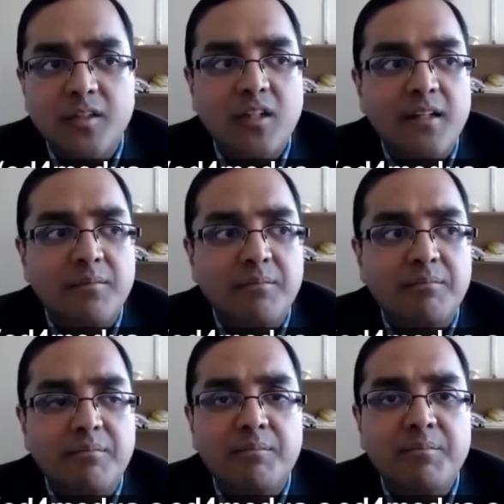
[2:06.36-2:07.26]
to like
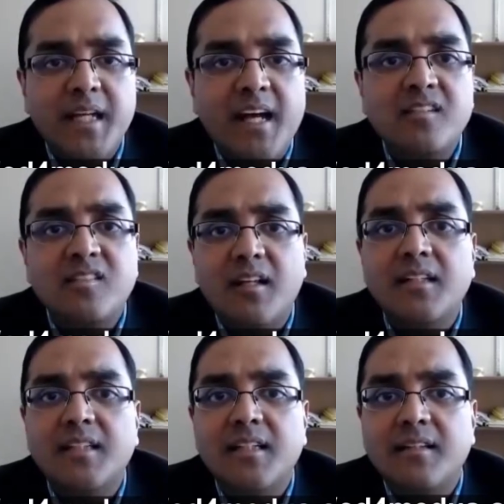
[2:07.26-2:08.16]
be excellent
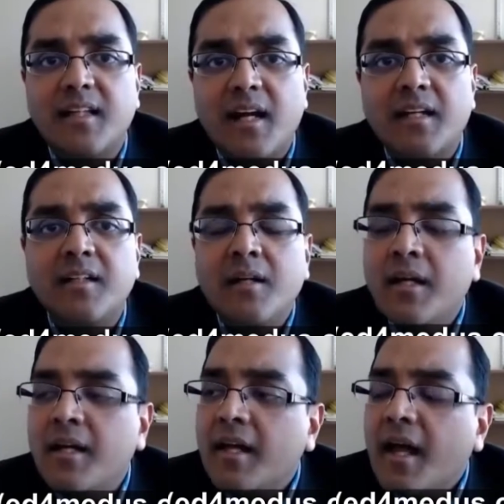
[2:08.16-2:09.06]
in that
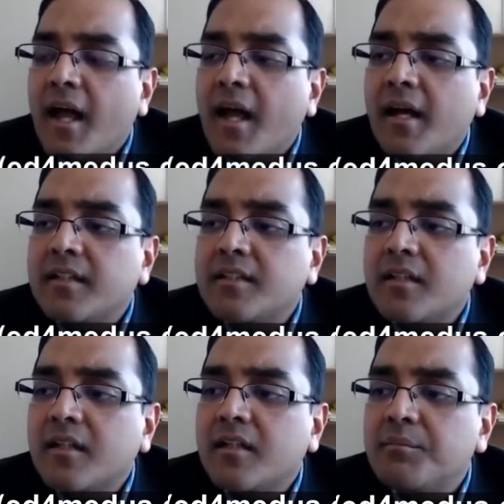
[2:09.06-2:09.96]
and
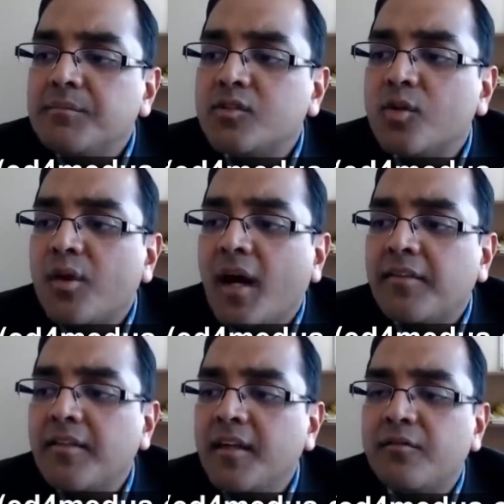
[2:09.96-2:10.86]
um, so i
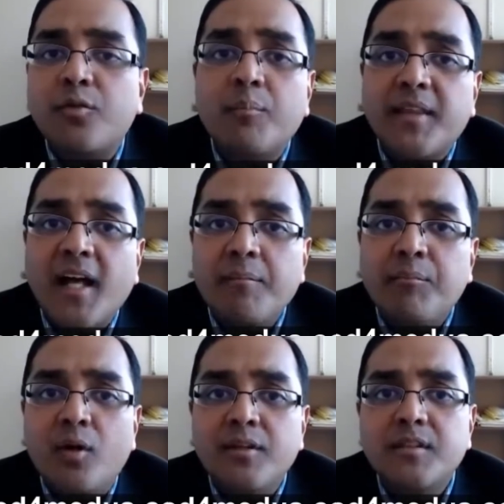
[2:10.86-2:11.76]
think from that
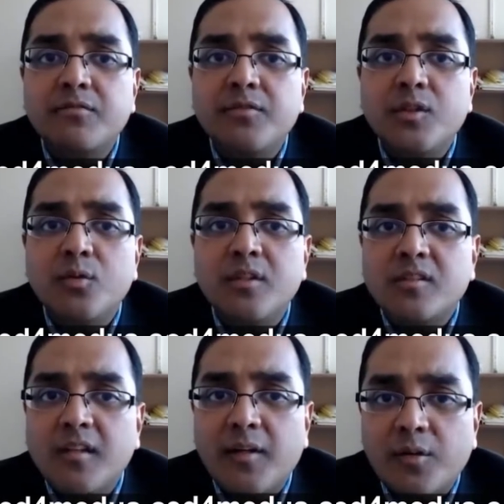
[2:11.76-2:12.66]
point of view it's
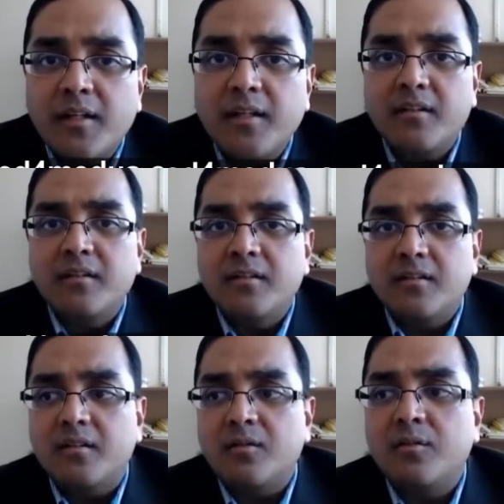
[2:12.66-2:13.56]
like okay you
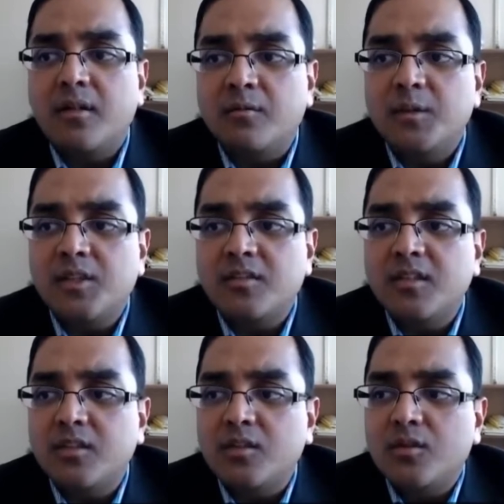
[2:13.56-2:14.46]
know uh, we just need
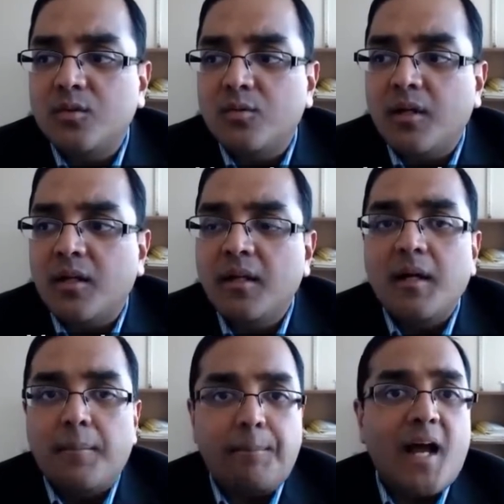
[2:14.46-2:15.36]
to uh,
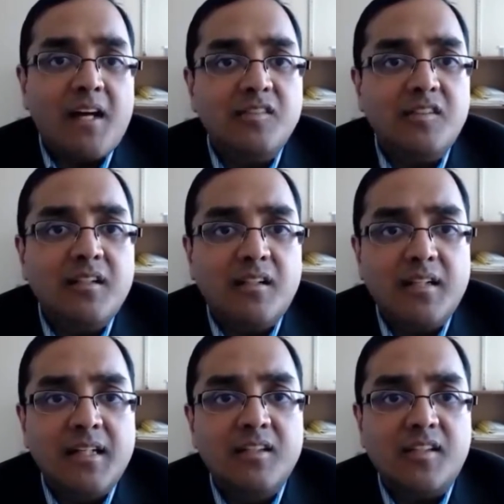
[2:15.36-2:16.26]
pass uh, in
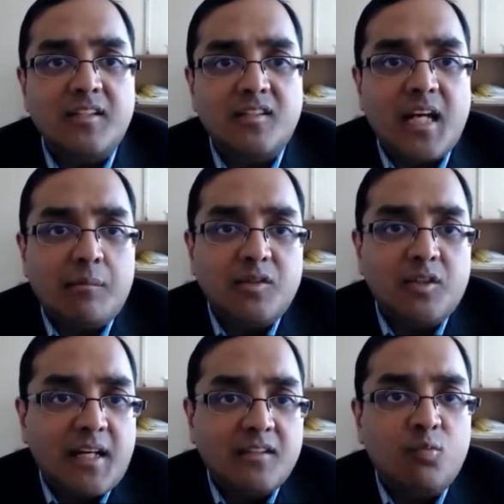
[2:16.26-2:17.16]
this exam so
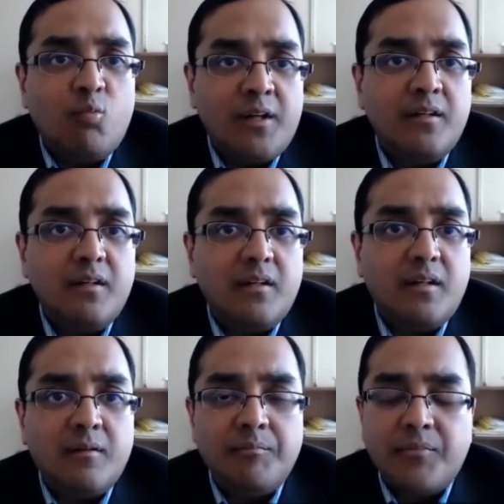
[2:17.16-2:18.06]
that's one
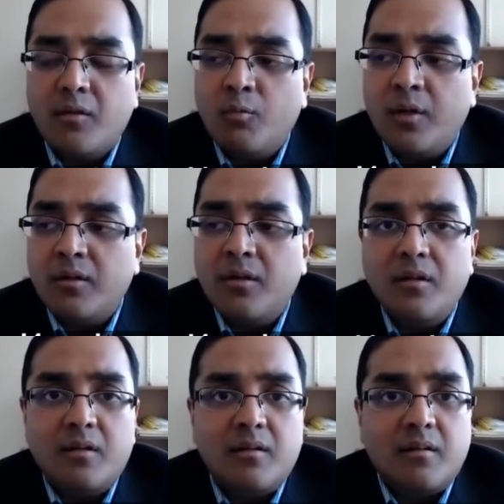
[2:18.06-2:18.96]
um, one uh,